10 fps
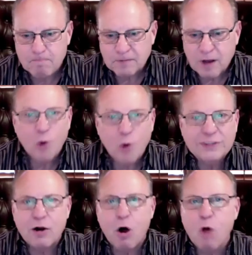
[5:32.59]
always had
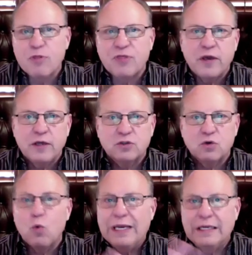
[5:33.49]
all the things
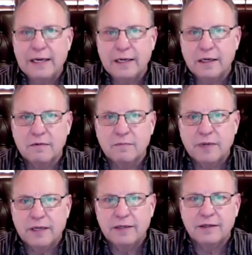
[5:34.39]
we needed,
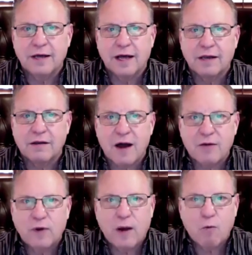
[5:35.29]
but a lot of
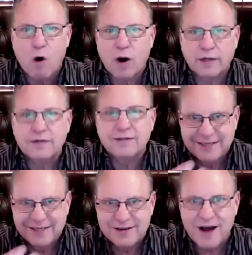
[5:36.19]
what I wanted did
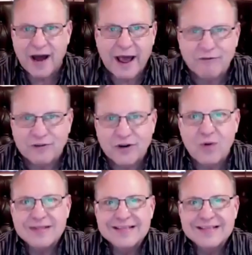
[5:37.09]
not have, you know.